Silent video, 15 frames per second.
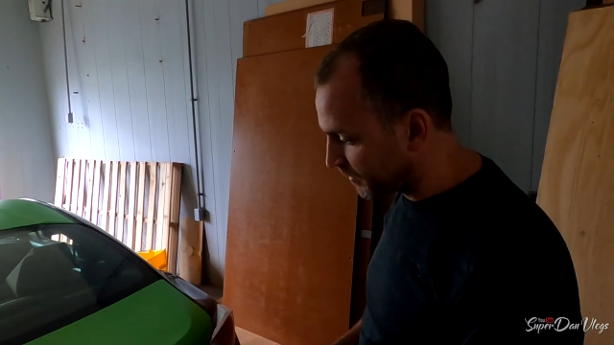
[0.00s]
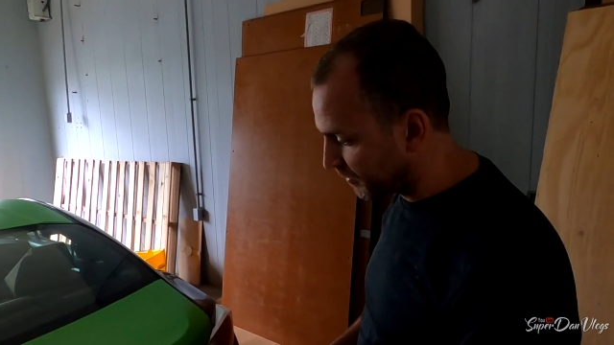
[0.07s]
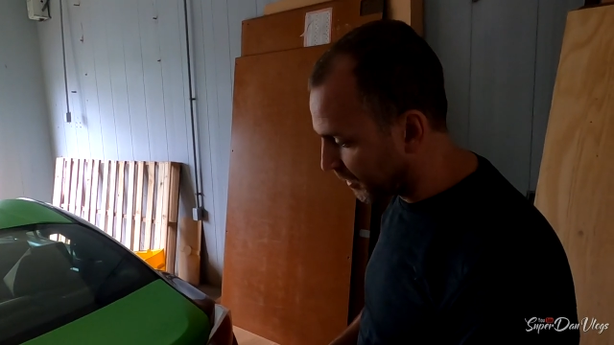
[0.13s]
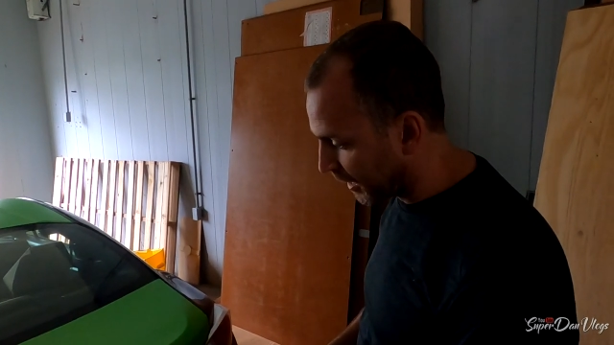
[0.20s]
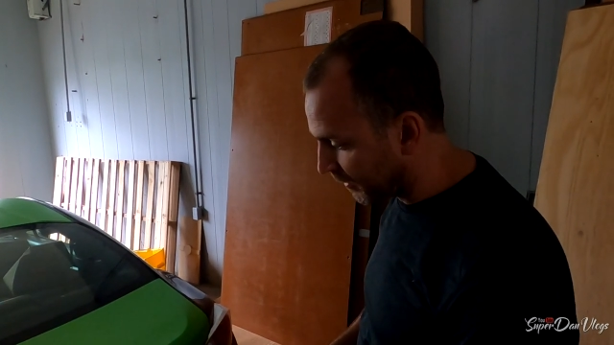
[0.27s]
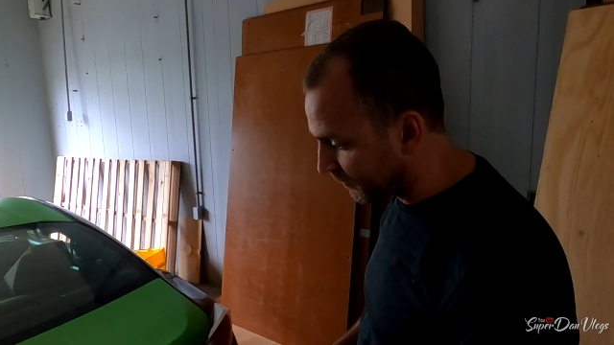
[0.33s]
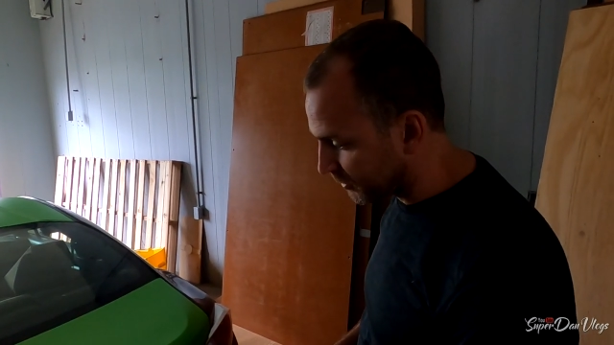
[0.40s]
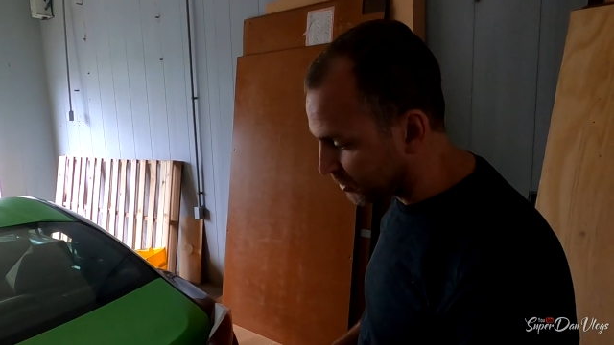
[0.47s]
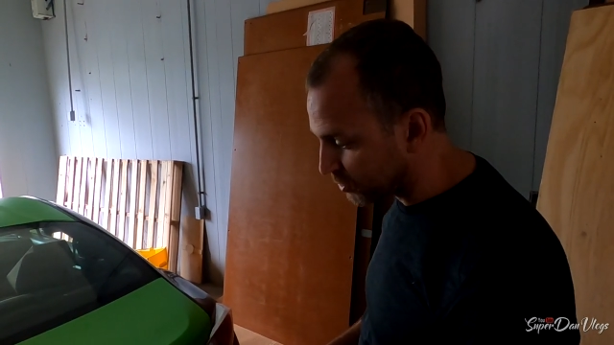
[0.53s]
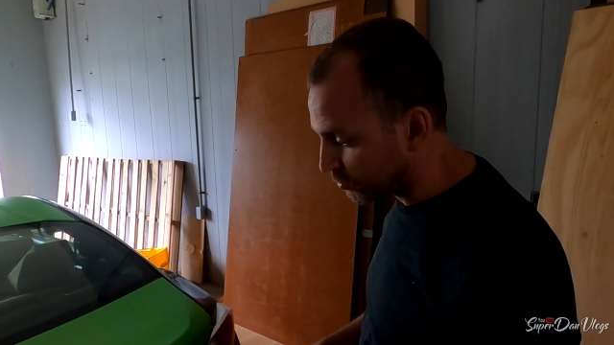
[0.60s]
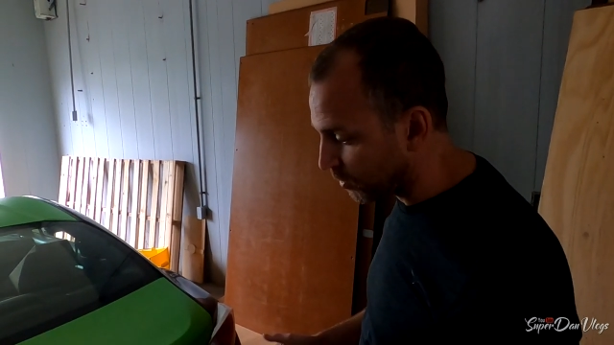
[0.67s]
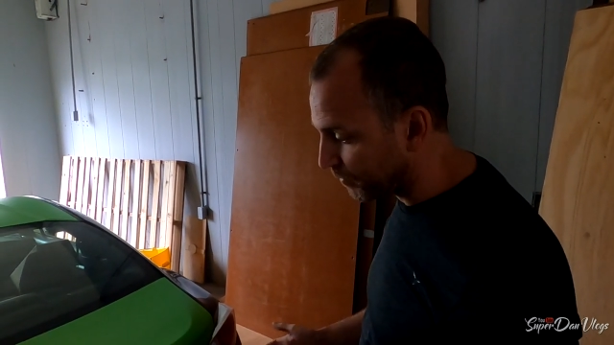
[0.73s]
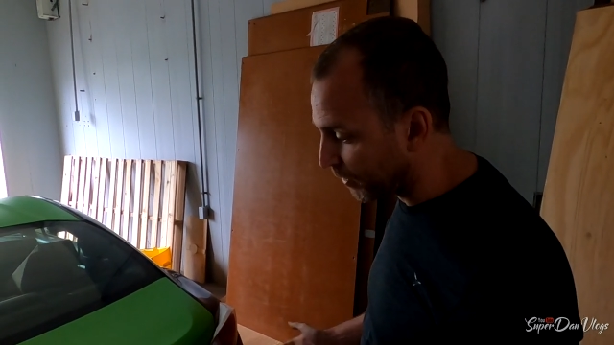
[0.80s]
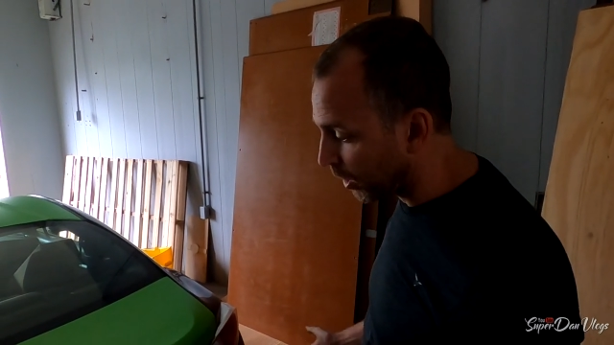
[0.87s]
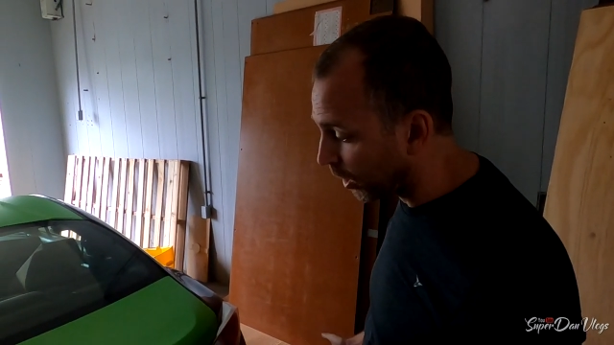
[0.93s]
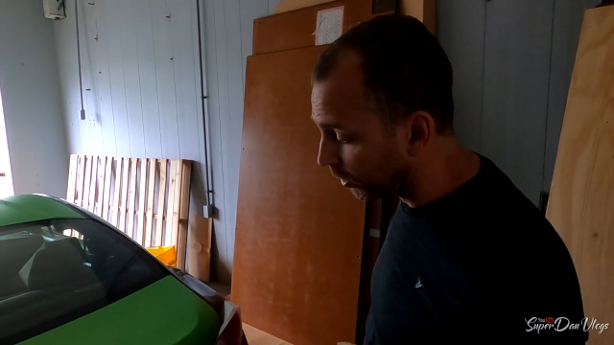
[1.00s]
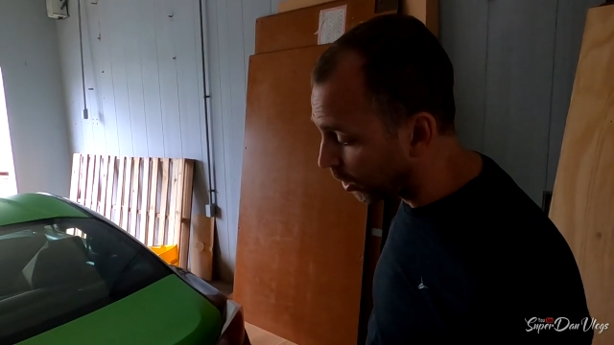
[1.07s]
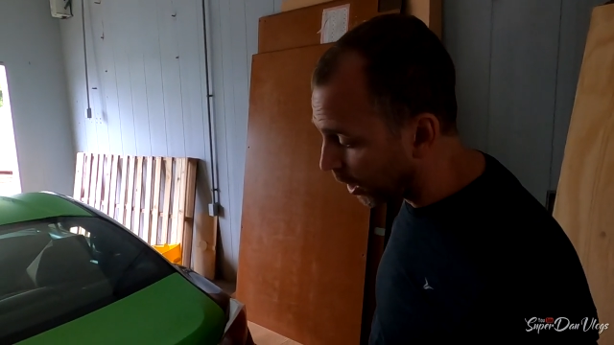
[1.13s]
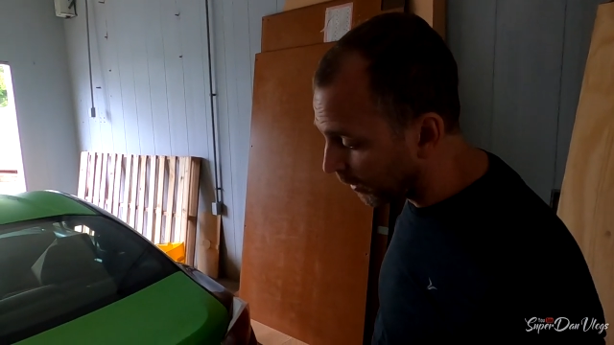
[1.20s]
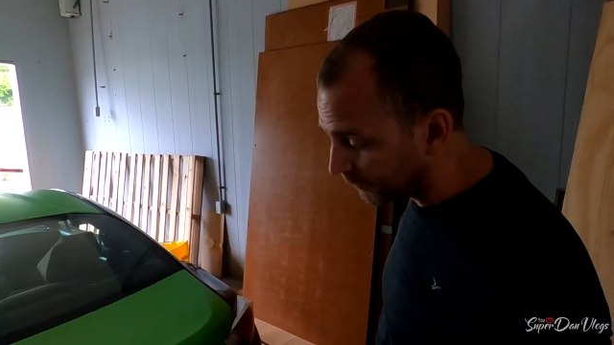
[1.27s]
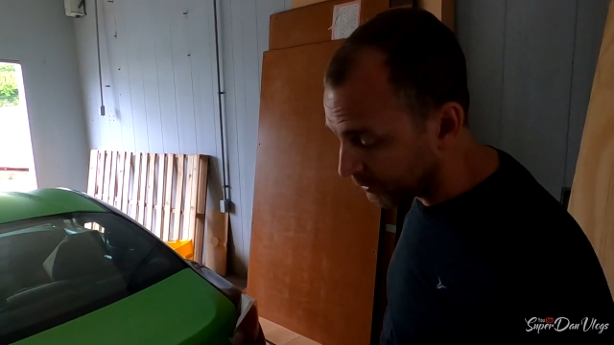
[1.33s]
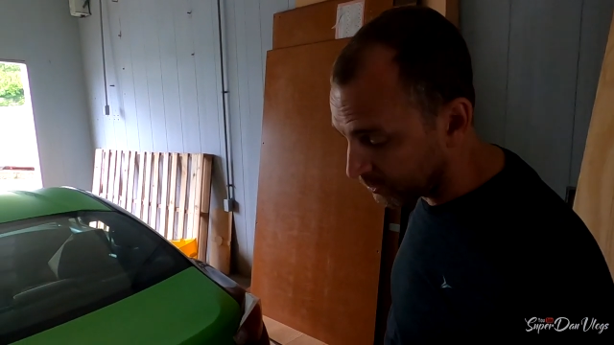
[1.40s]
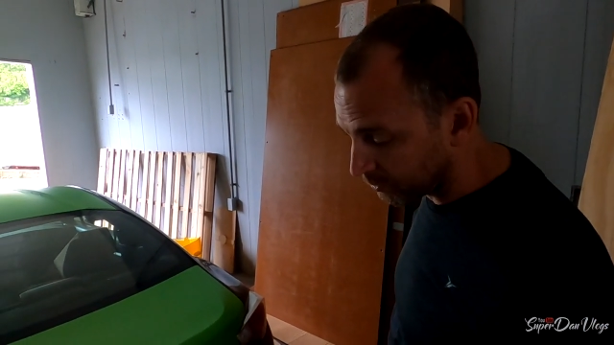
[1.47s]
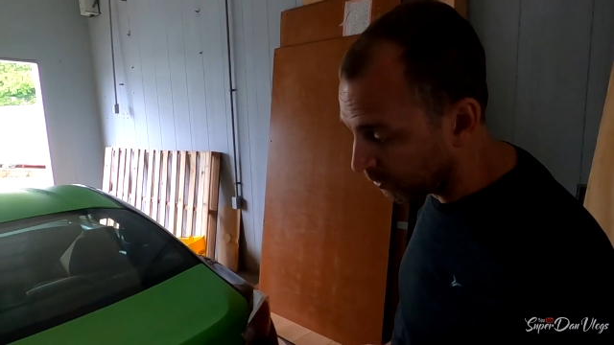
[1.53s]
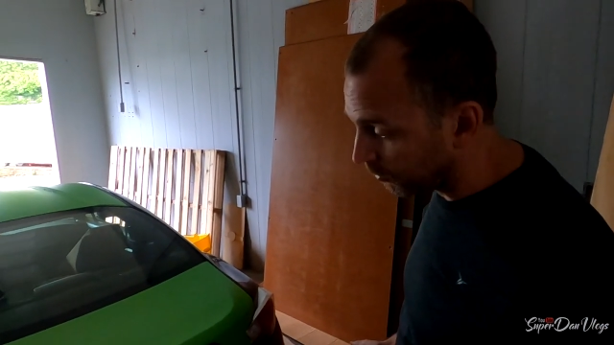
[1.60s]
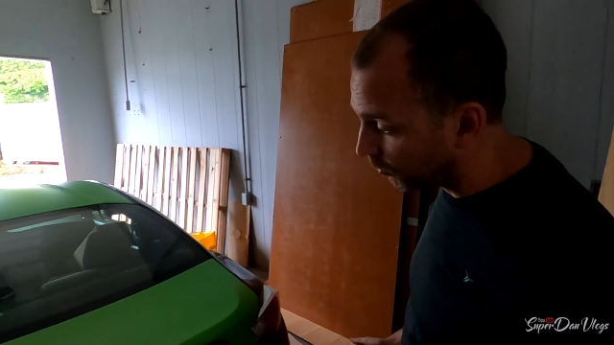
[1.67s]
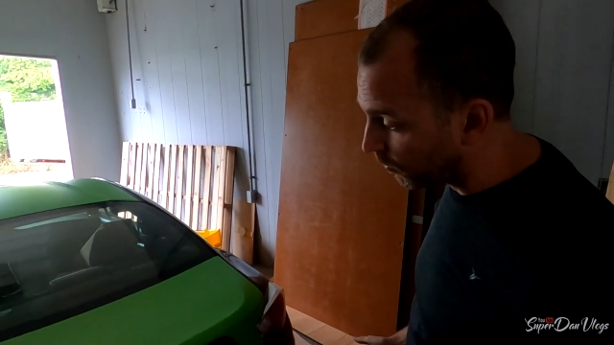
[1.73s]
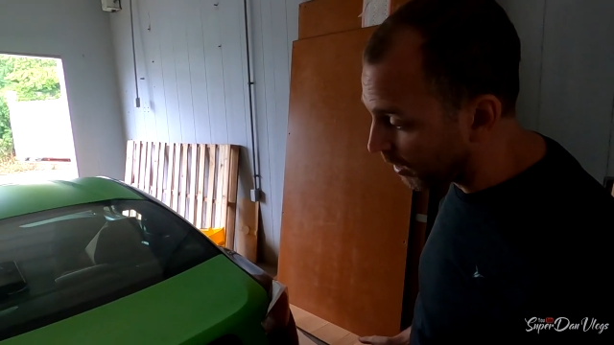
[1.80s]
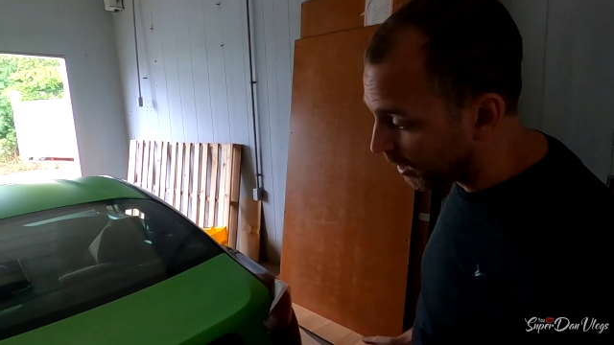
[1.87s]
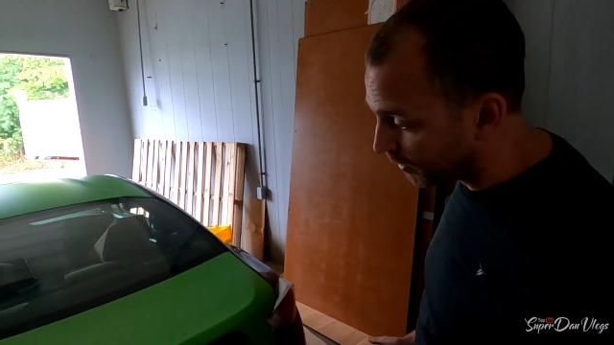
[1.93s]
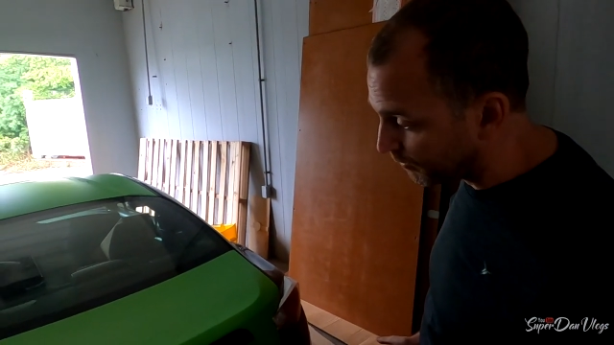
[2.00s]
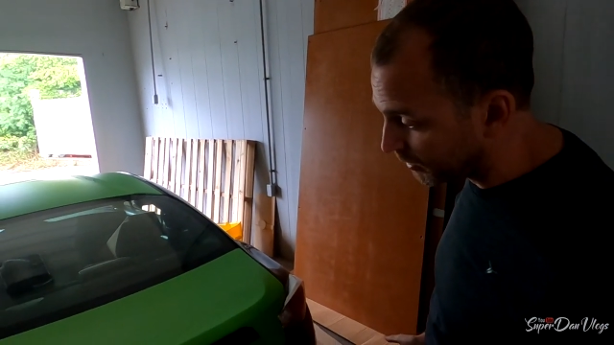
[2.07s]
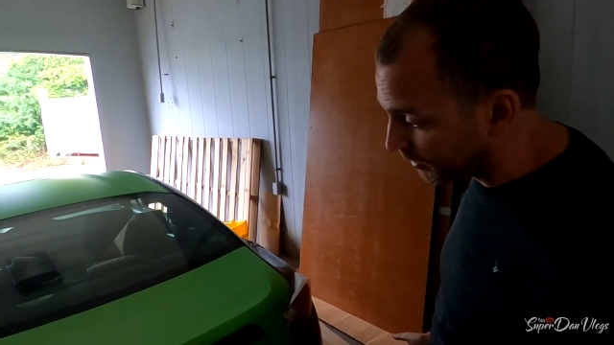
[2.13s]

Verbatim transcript: up having to strip it all off and throw it away